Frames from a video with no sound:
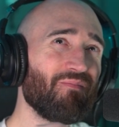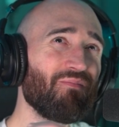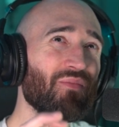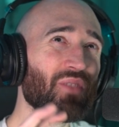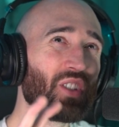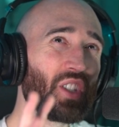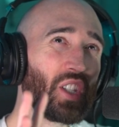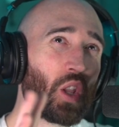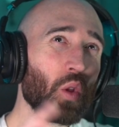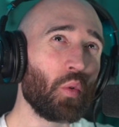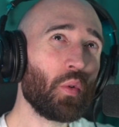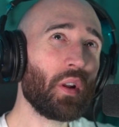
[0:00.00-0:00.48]

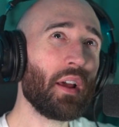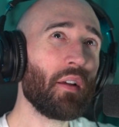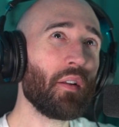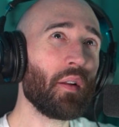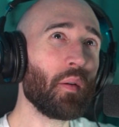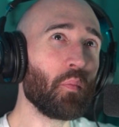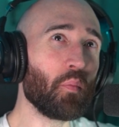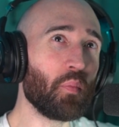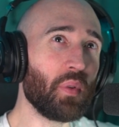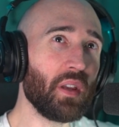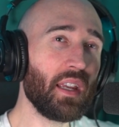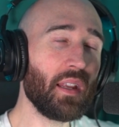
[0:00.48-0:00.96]
slow down
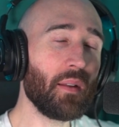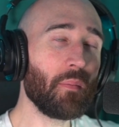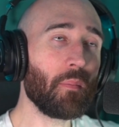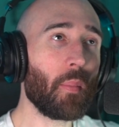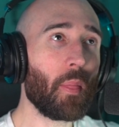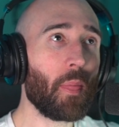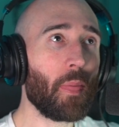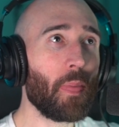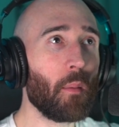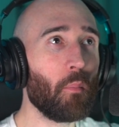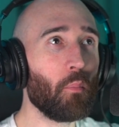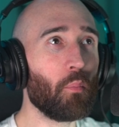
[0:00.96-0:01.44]
a bit,
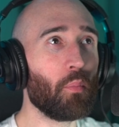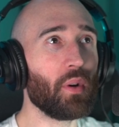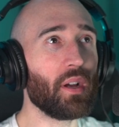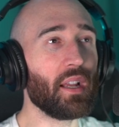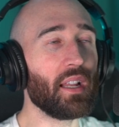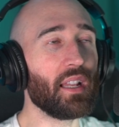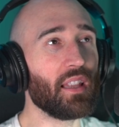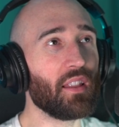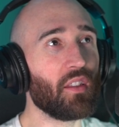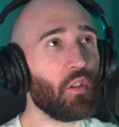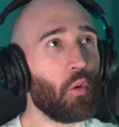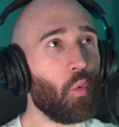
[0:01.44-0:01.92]

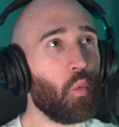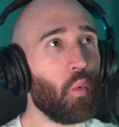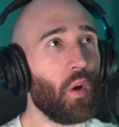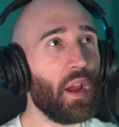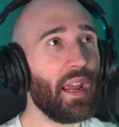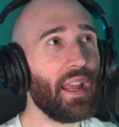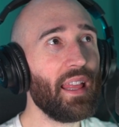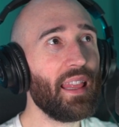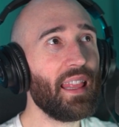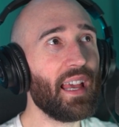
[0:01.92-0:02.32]
but the way